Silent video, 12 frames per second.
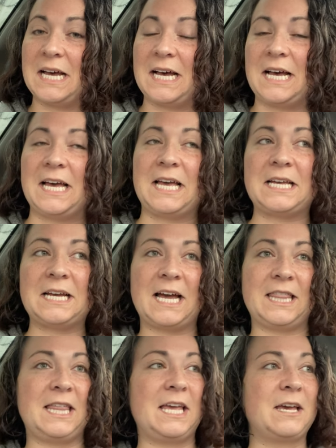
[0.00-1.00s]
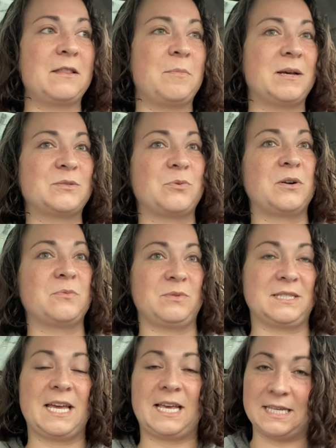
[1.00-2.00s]
uh, I think the best word
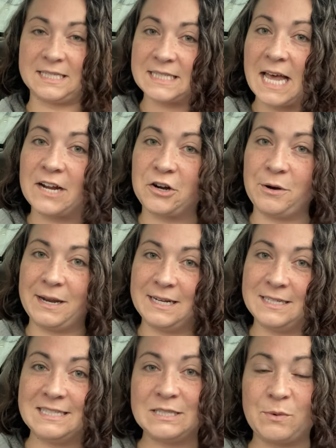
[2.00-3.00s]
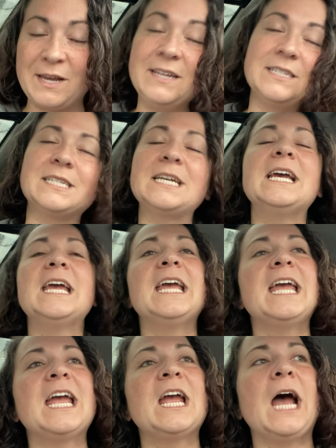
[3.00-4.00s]
was like saccharine sweet.
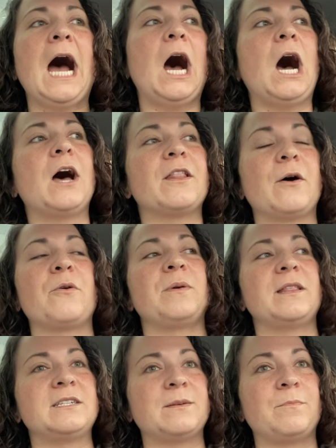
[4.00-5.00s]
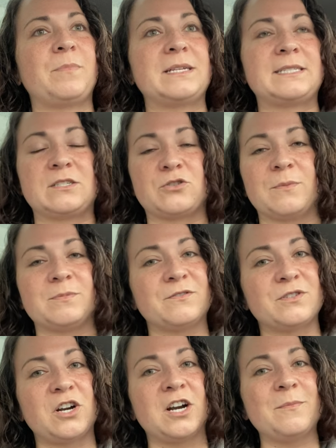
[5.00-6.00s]
Uh, that would be the best descriptive
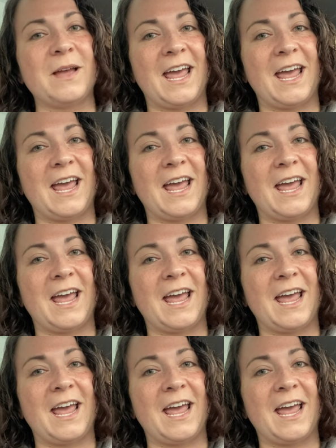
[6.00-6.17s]
term.